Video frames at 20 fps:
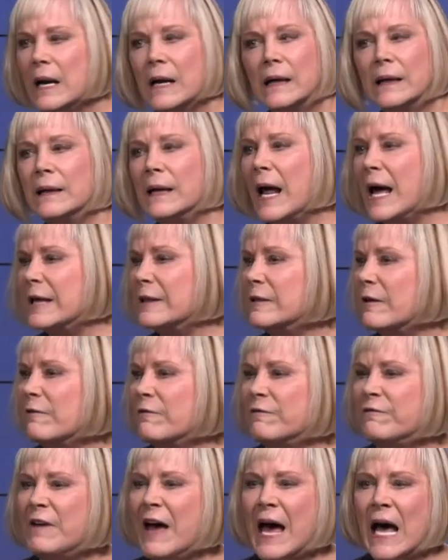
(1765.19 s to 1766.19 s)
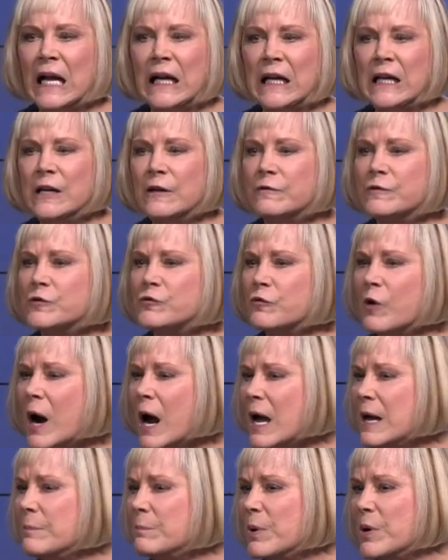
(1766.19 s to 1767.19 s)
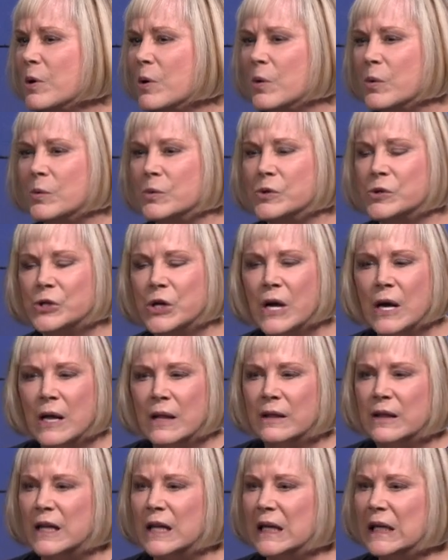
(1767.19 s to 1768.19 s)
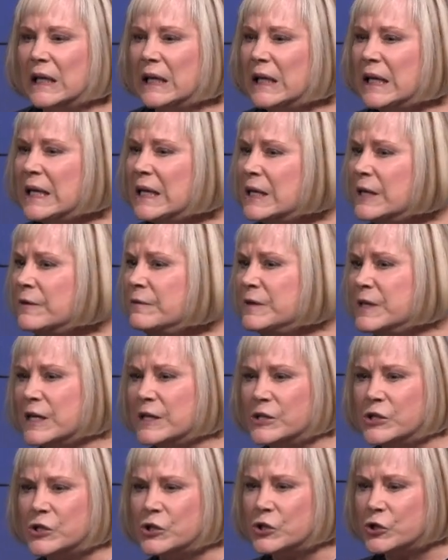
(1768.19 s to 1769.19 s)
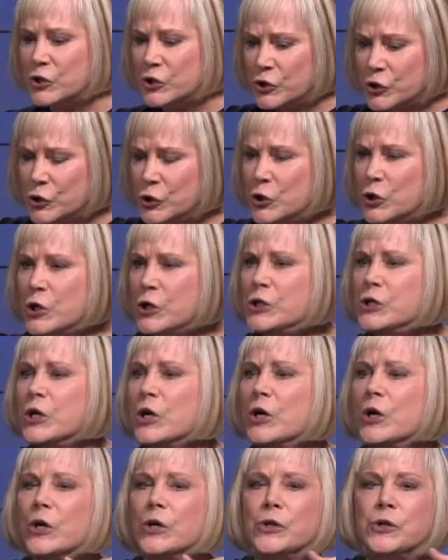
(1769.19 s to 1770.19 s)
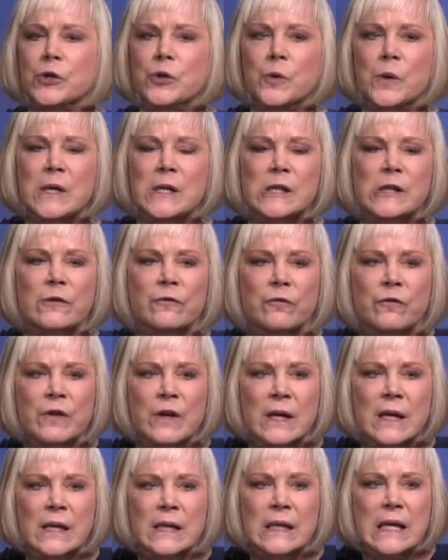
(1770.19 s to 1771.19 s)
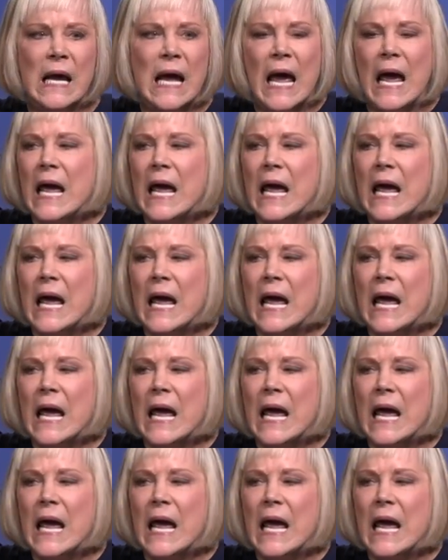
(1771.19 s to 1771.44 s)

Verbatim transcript: like the valley of dry bones that lived and stood to its feet